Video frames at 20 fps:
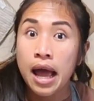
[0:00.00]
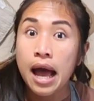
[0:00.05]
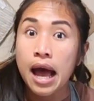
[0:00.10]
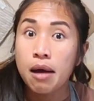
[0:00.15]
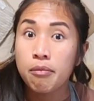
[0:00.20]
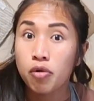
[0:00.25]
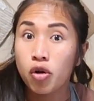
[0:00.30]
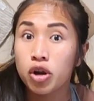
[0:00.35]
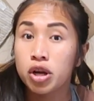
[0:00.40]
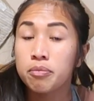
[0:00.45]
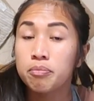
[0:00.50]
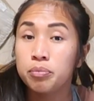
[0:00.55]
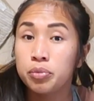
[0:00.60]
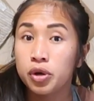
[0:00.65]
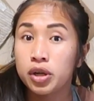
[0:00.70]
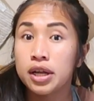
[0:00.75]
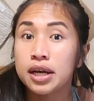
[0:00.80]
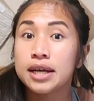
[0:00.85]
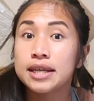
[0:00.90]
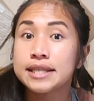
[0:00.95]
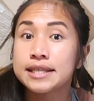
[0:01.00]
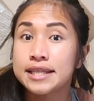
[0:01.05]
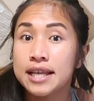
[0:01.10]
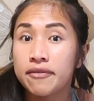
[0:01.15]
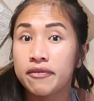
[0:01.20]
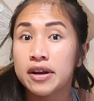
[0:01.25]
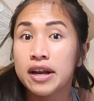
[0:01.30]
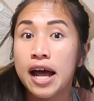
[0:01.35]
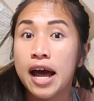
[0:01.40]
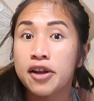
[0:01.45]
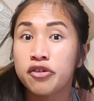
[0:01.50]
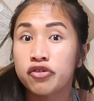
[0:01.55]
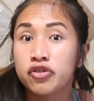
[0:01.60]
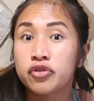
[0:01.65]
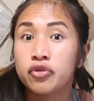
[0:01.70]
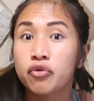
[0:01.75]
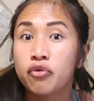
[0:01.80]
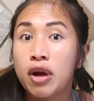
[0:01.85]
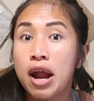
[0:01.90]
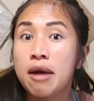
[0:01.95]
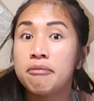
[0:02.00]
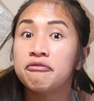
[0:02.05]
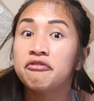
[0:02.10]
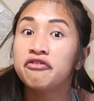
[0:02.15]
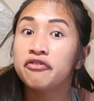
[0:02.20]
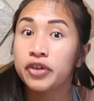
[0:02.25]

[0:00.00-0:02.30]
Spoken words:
I'm going to put 700 grams